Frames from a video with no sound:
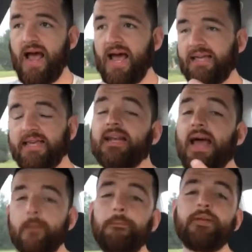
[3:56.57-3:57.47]
I can
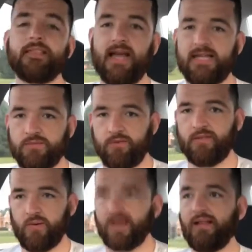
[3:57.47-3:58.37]
empathize
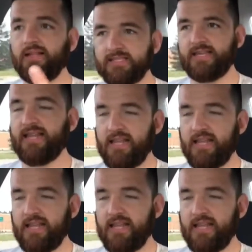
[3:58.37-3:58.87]
with you. I'll listen to